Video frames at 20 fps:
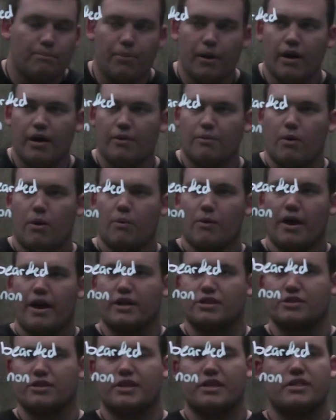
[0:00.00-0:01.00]
but what we're
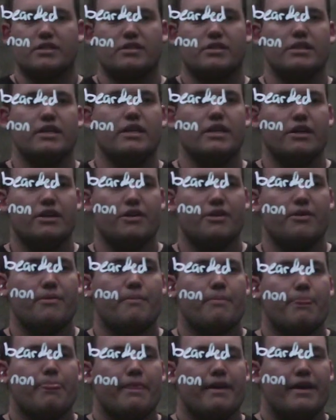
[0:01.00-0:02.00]
actually gonna see
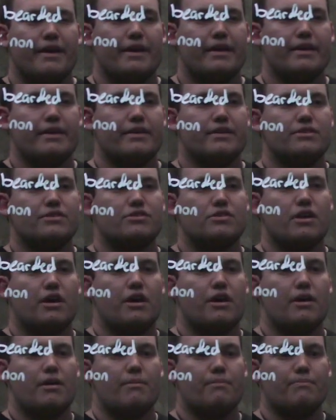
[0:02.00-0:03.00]
here is
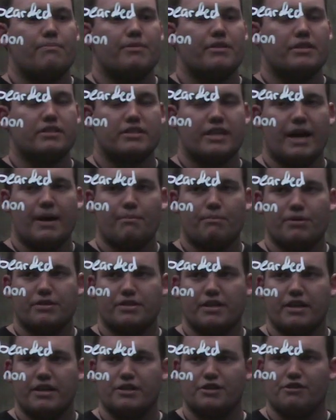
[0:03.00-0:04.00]
um, the same
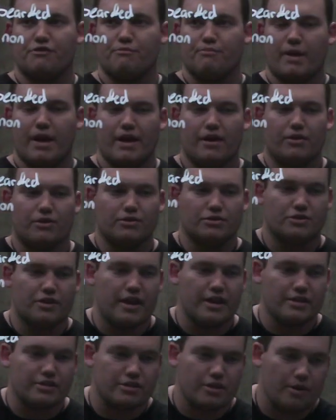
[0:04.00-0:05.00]
percentage of males,
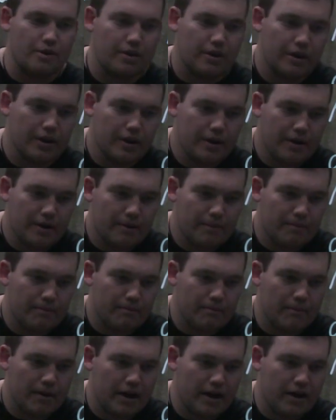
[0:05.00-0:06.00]
right? So
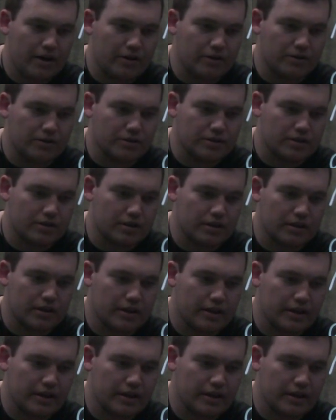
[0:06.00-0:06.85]
males,